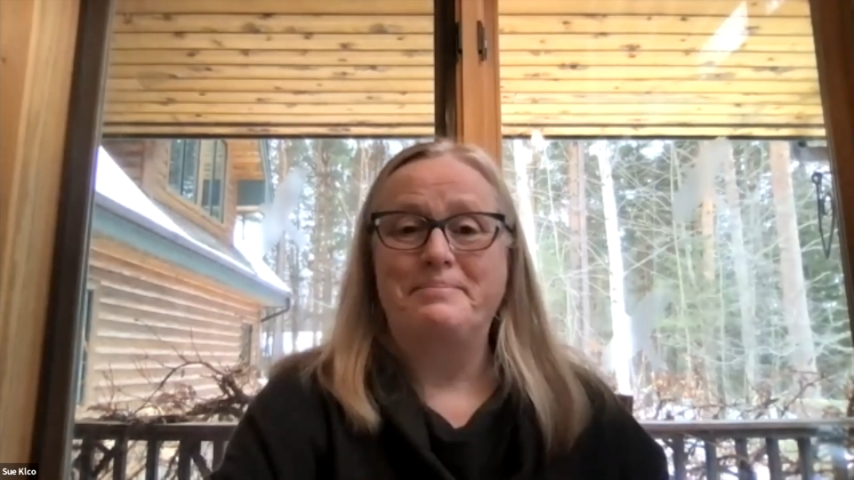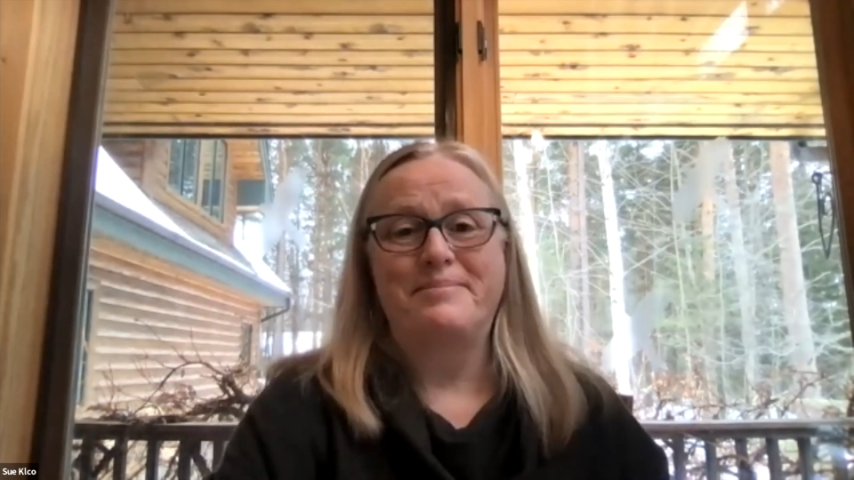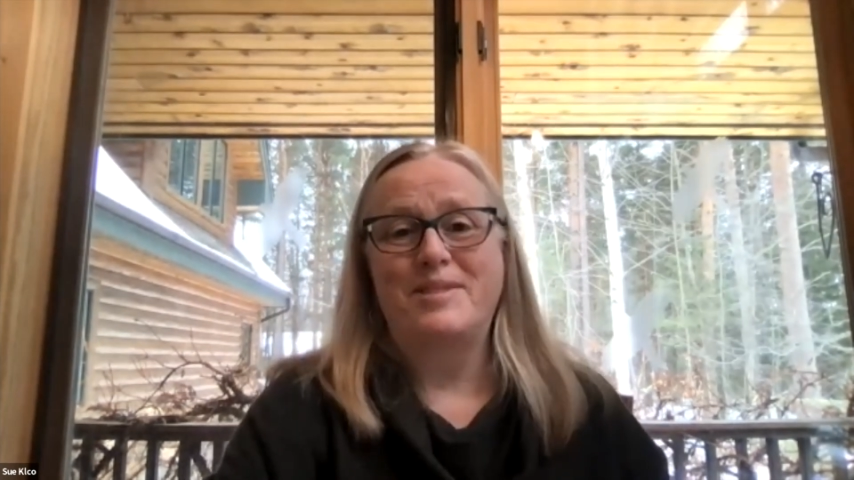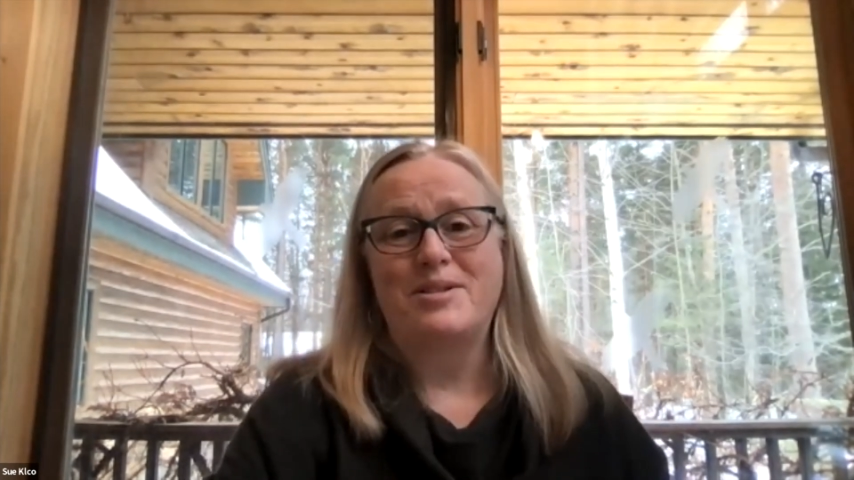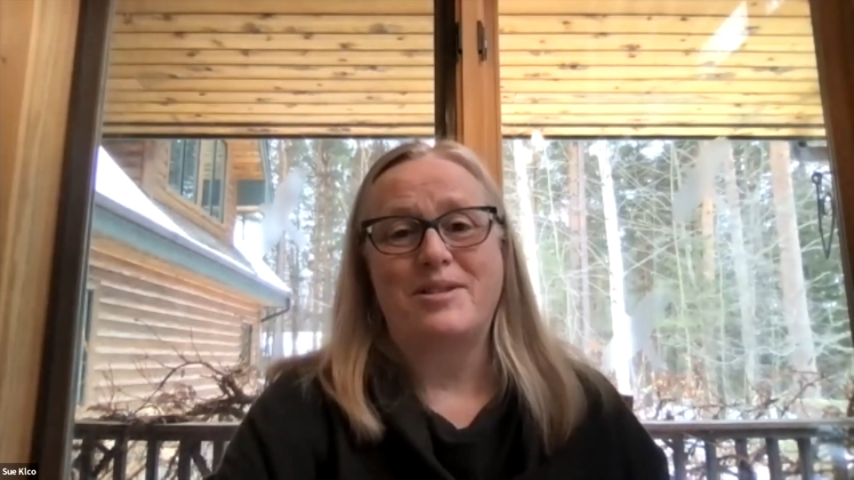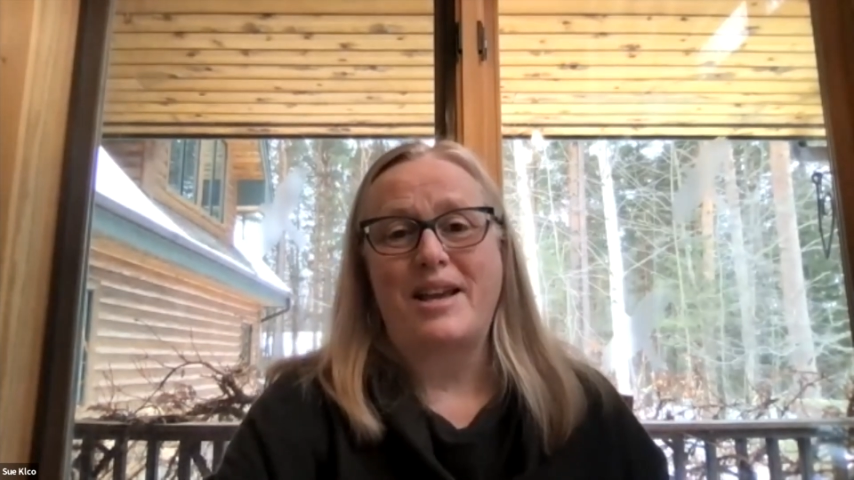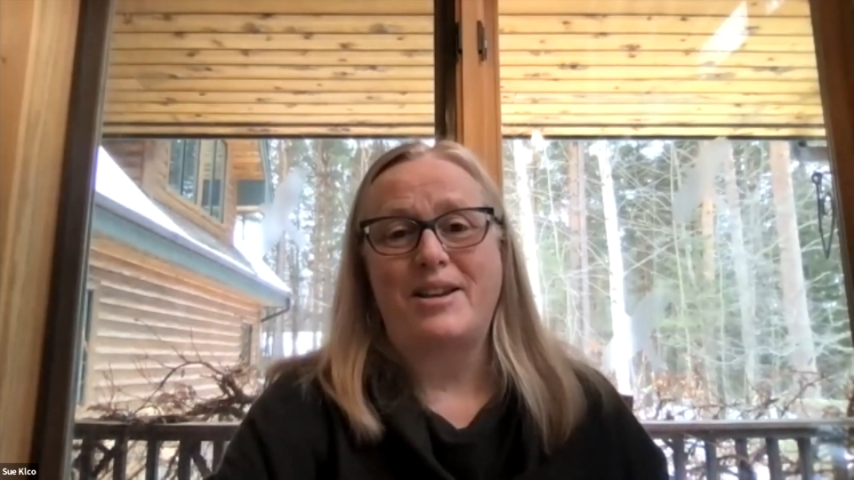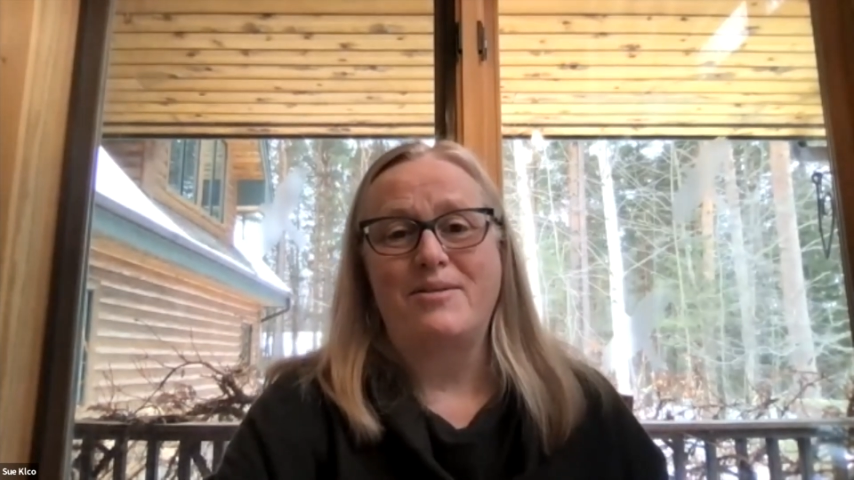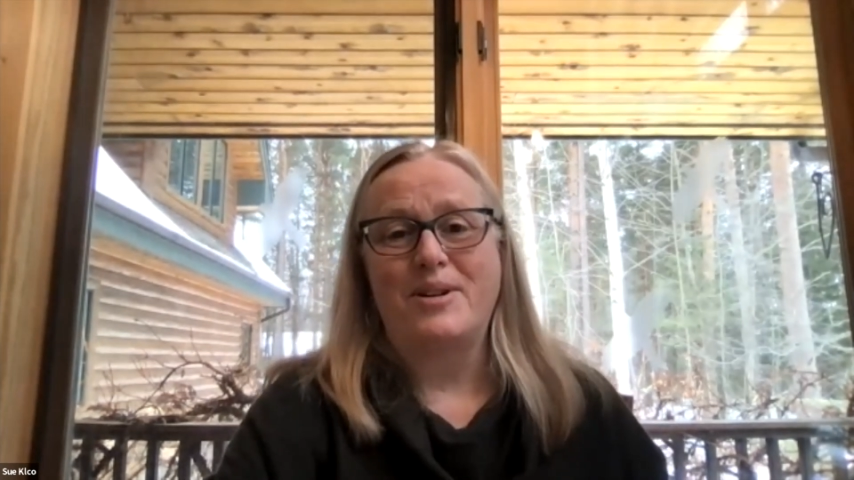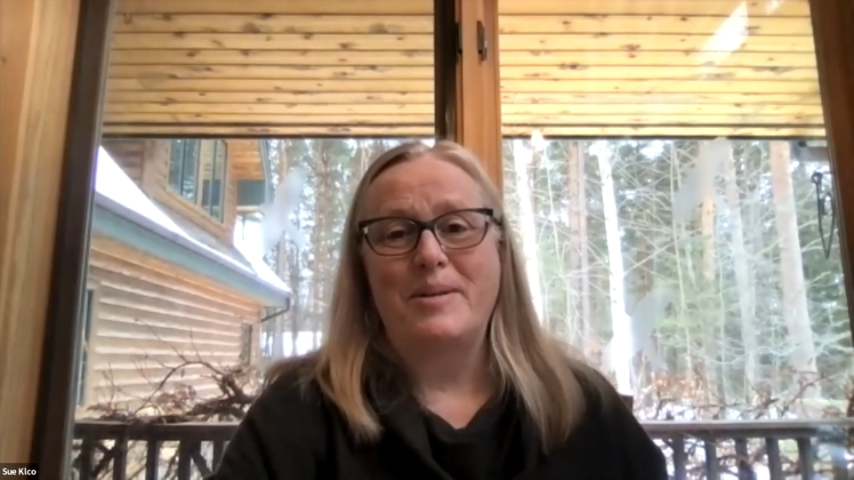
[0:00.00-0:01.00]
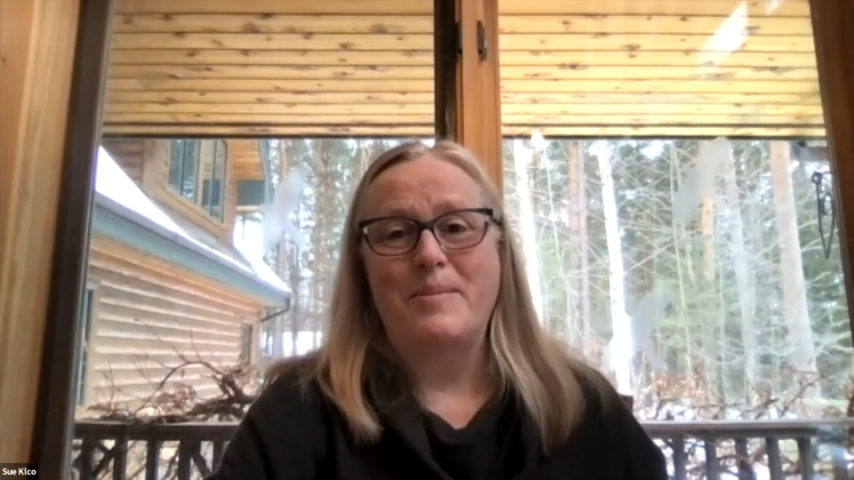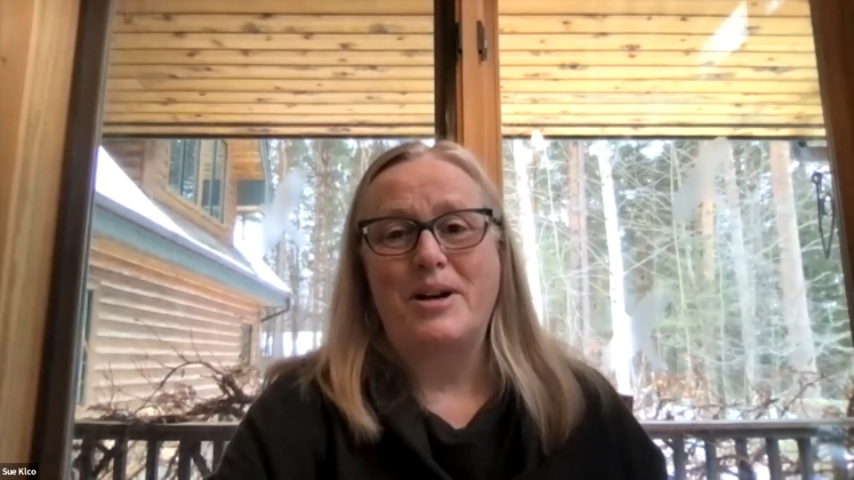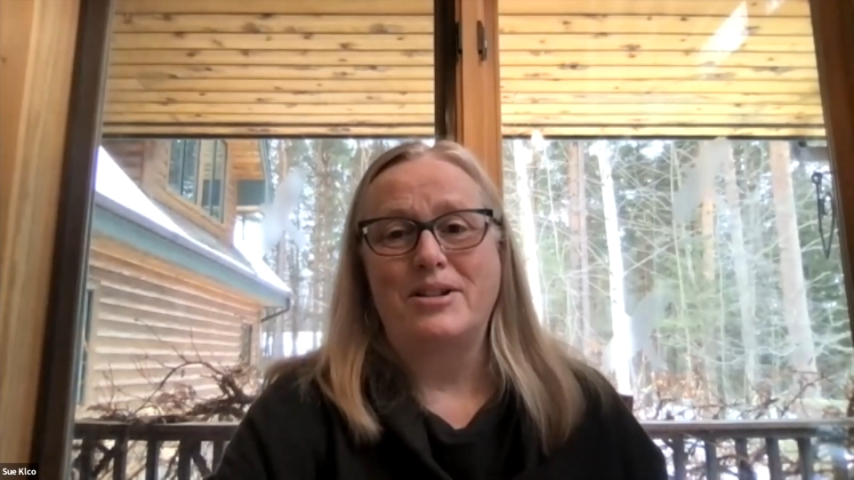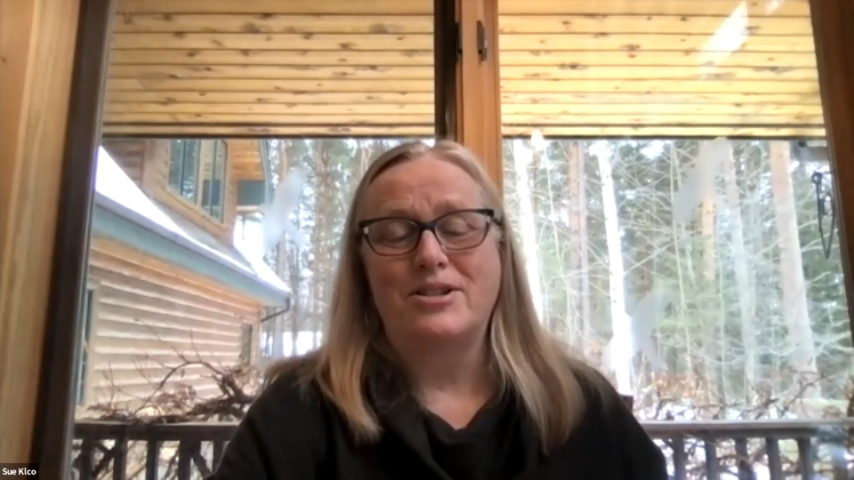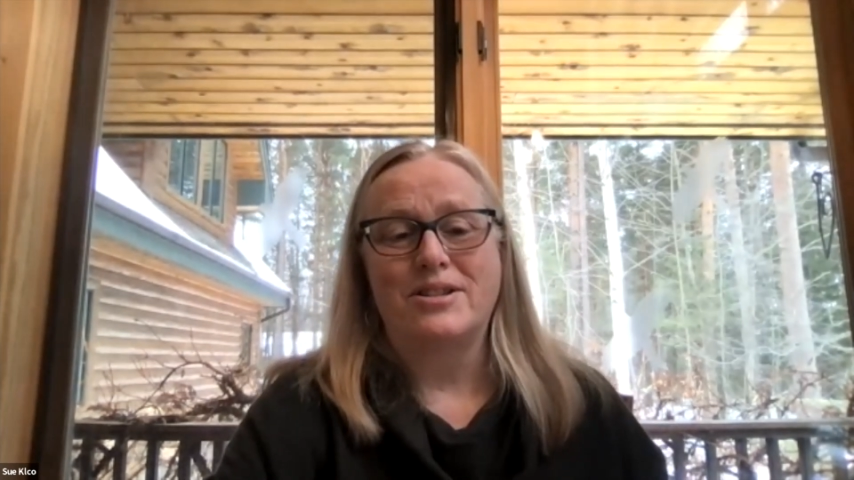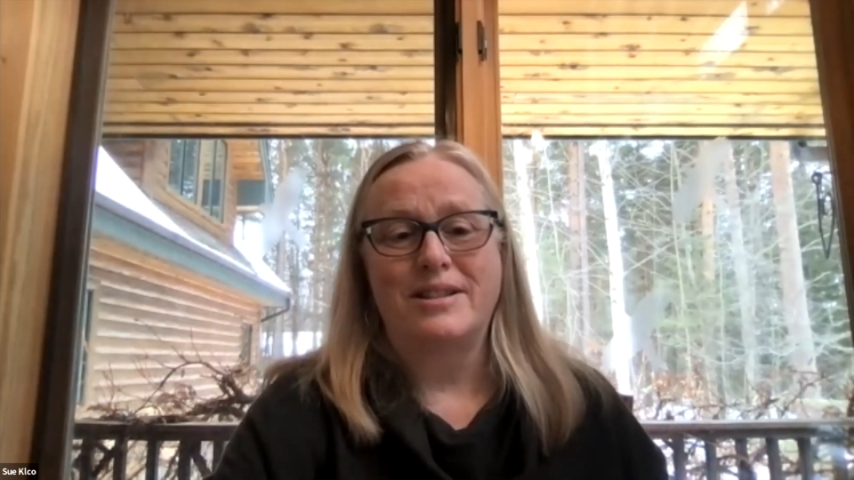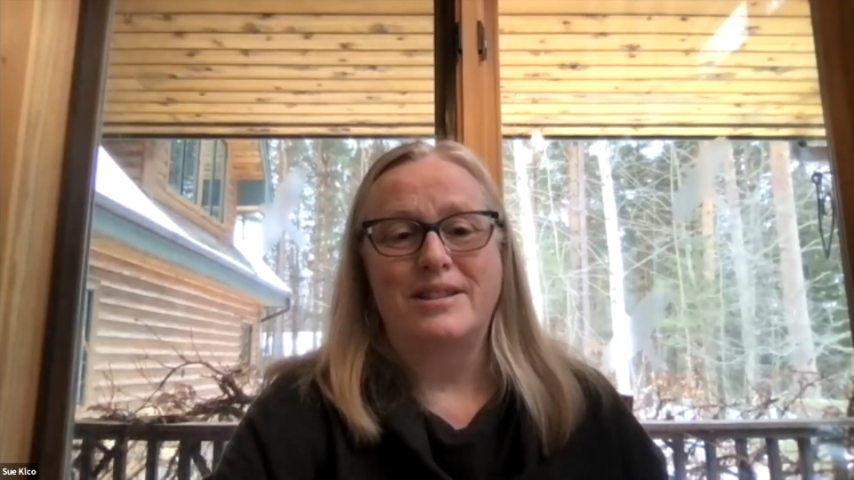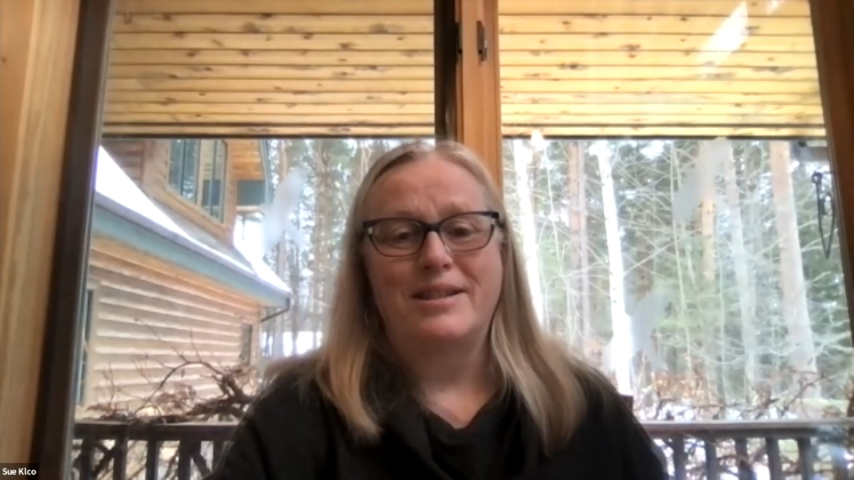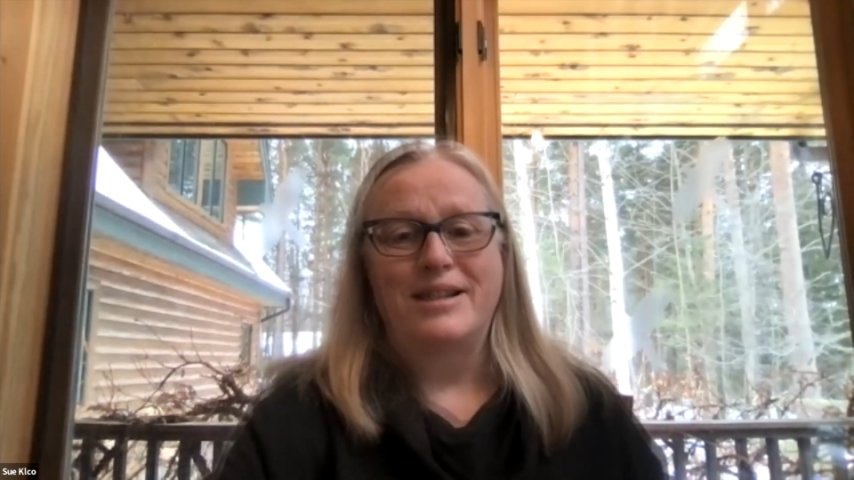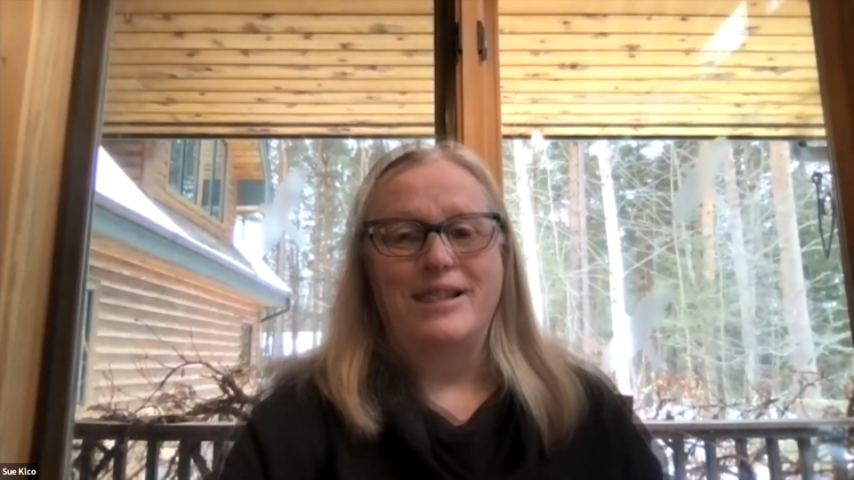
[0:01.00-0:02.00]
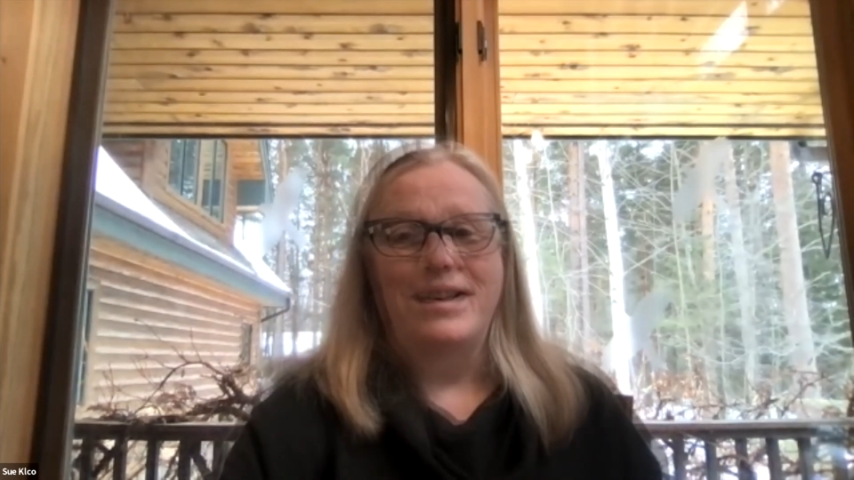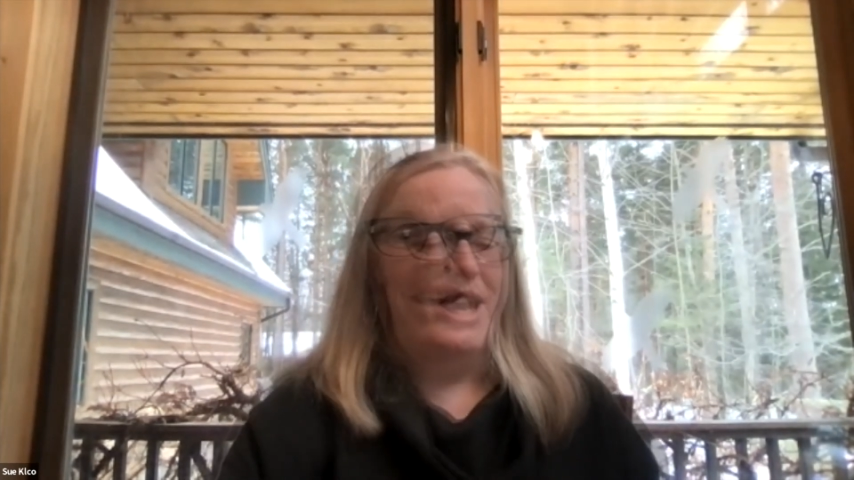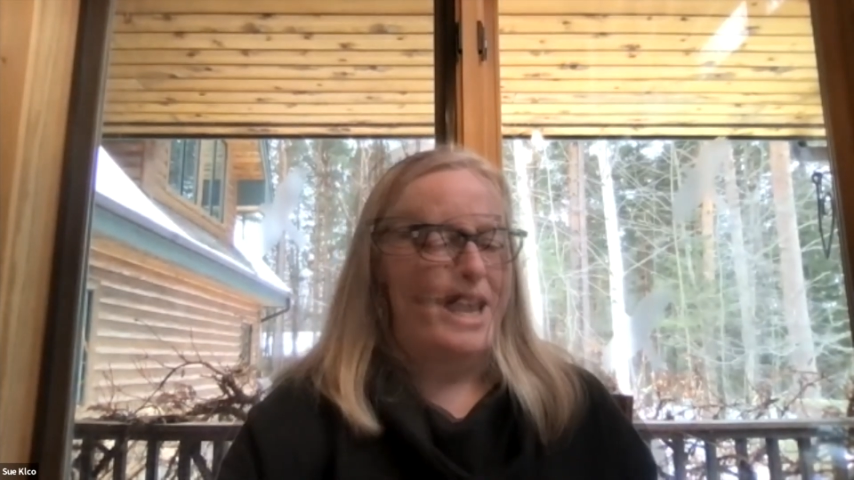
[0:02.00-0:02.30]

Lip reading: just thank you very much so much.